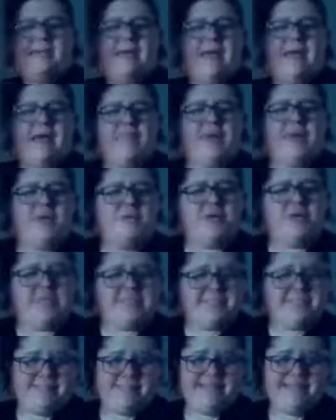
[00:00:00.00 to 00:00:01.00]
how that
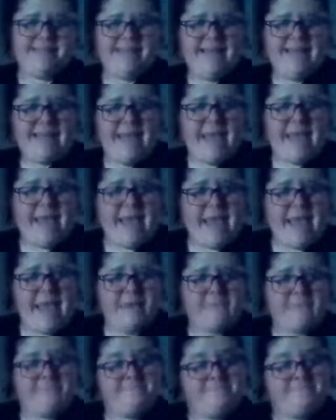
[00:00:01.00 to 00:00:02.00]
works, isn't it?
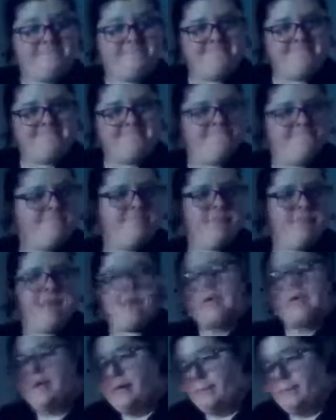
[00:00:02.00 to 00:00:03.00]

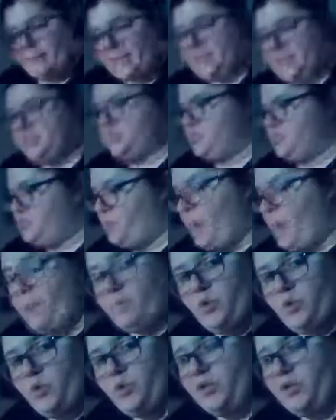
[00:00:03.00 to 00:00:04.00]
But the
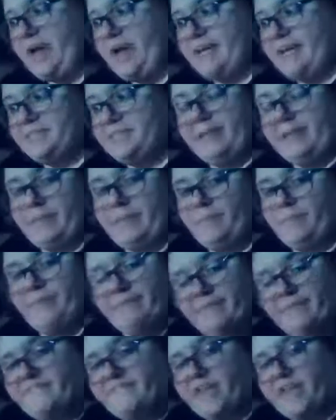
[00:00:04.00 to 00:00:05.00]
swamp cooler has been keeping
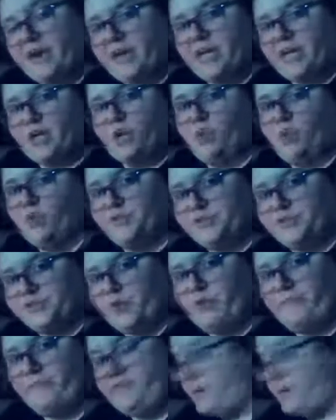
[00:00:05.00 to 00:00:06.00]
me very cool,
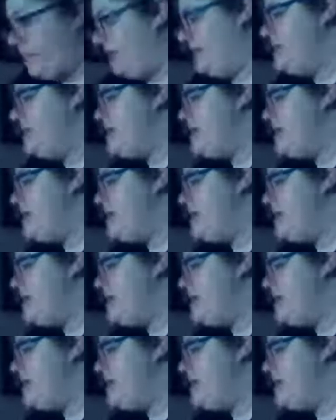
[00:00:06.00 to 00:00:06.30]
so I'm very